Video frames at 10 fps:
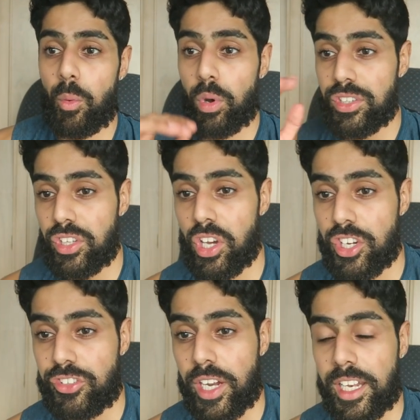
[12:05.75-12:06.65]
Once you
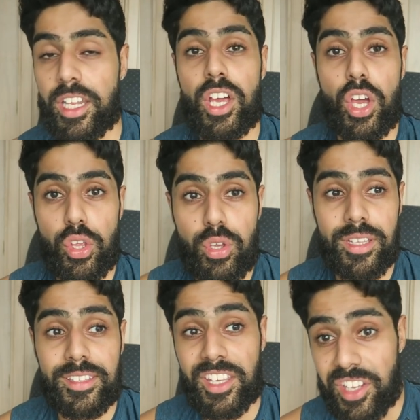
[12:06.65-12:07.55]
got shredded, you
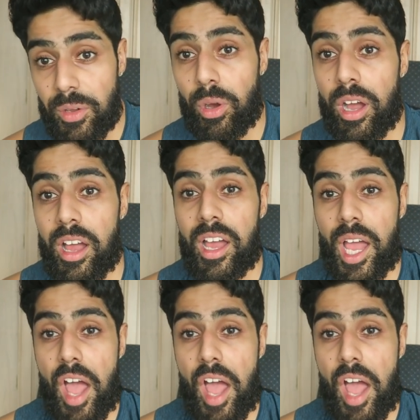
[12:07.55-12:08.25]
can say, you know what?